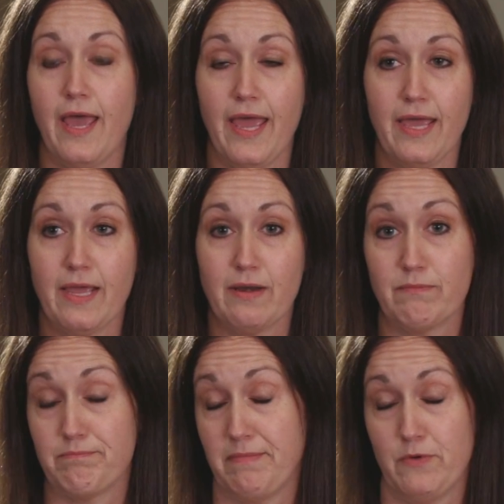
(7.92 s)

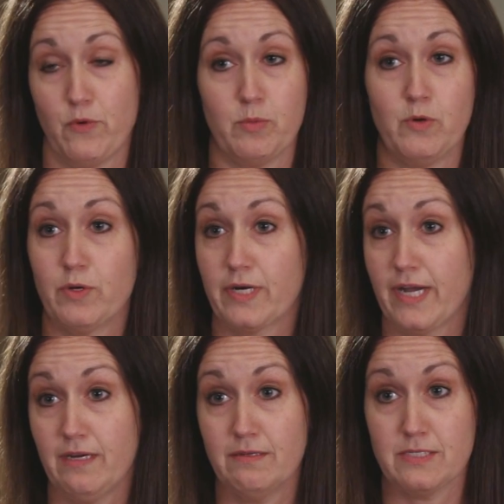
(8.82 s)
and normal
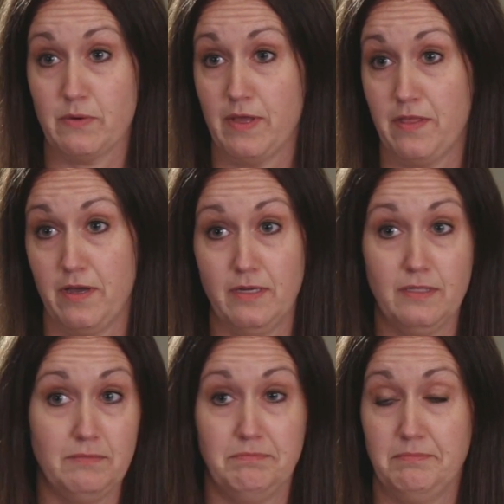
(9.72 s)
workout, so I
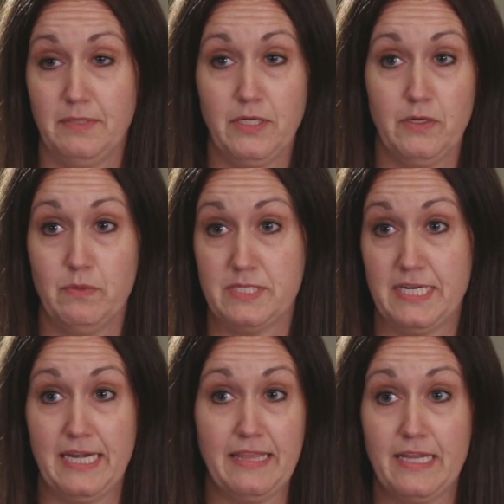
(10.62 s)
thought, you know,
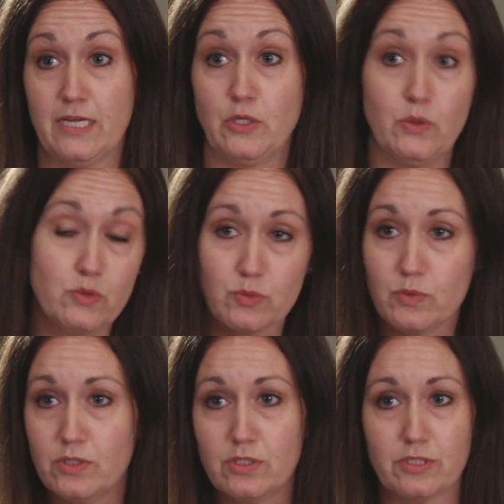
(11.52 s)
wasn't anything
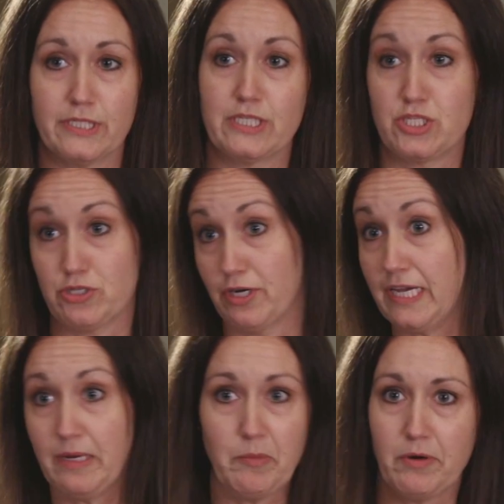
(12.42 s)
unusual or
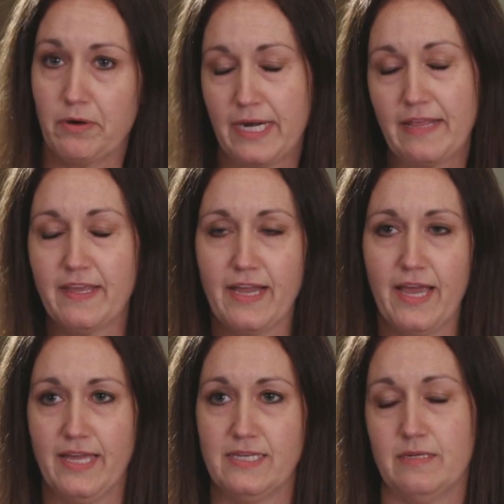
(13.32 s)
extreme or anything
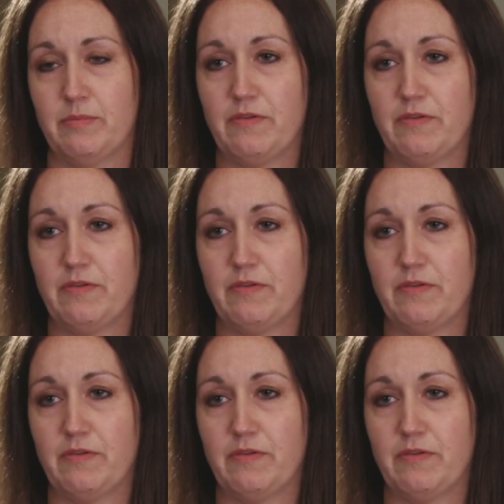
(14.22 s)
I hadn't done